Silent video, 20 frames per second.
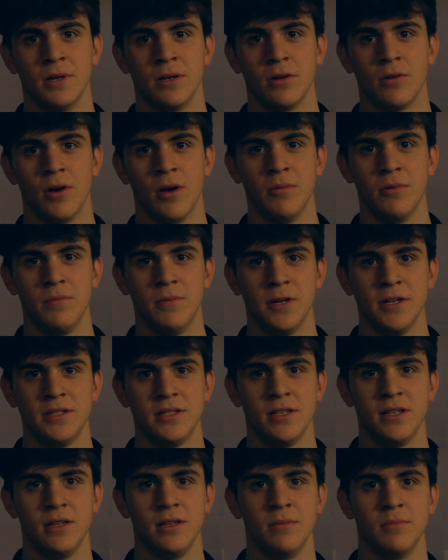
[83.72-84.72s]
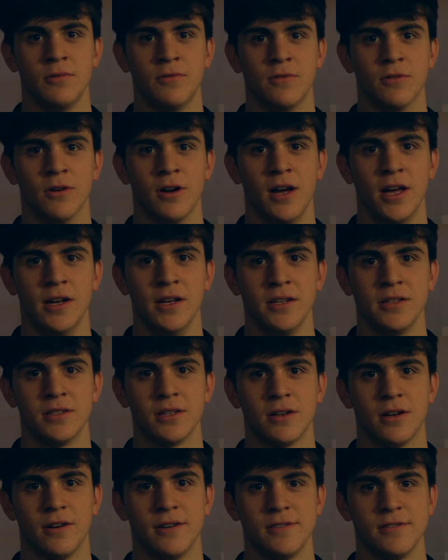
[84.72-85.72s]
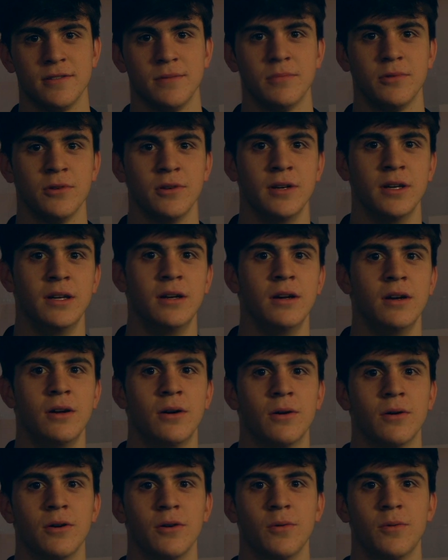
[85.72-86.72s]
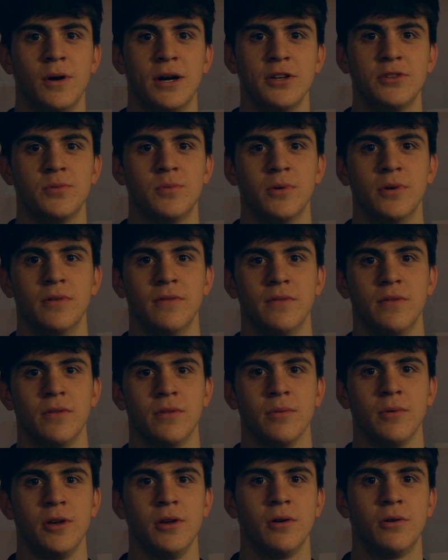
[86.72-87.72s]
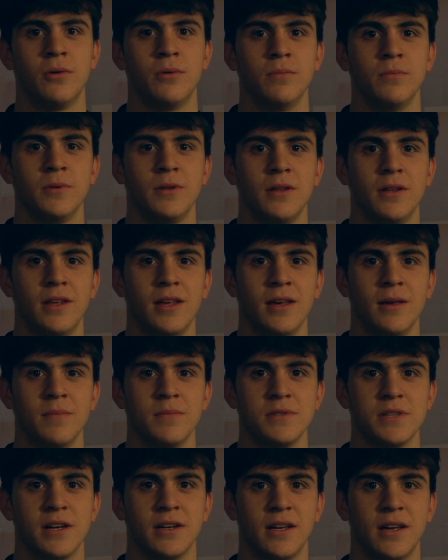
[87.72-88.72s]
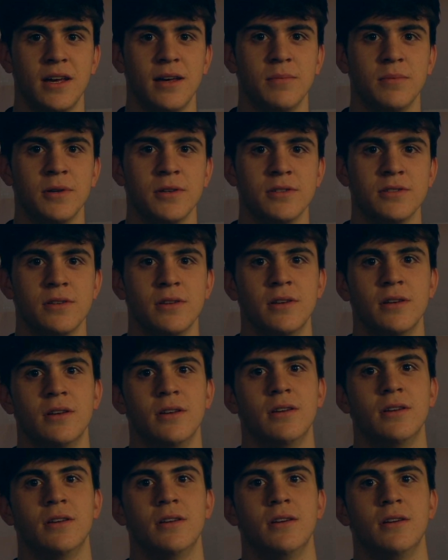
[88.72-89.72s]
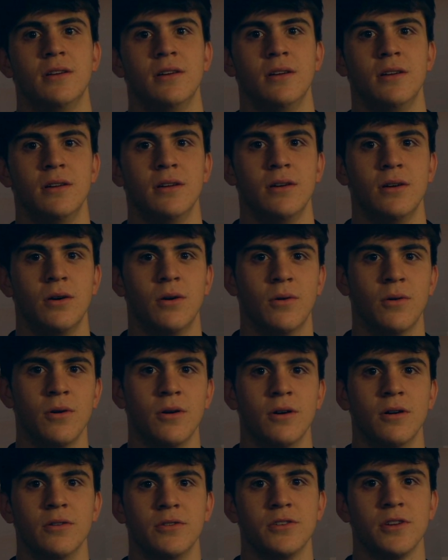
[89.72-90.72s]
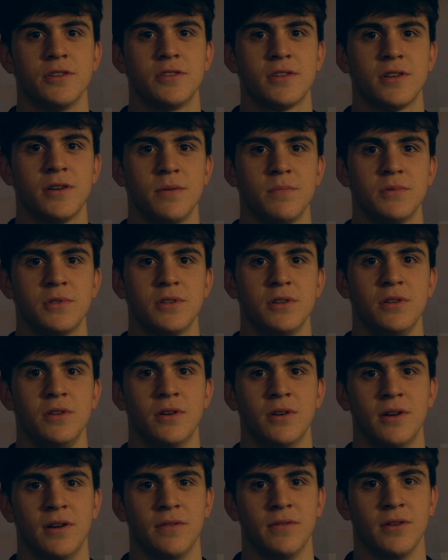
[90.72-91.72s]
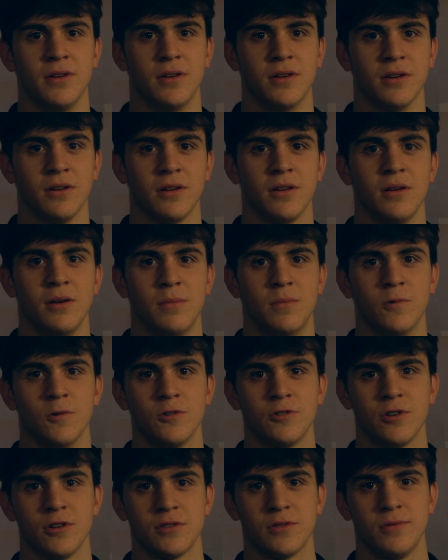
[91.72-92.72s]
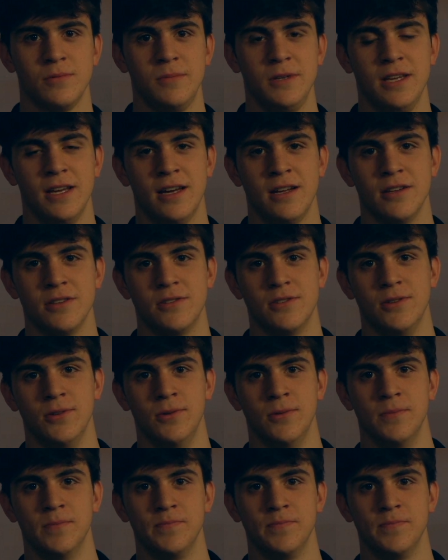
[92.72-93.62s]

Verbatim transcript: Grab a bite to eat before heading to Cars on Parade or to watch one of the three home games on campus. Or just come so you don't have to cook. More trucks will be added soon.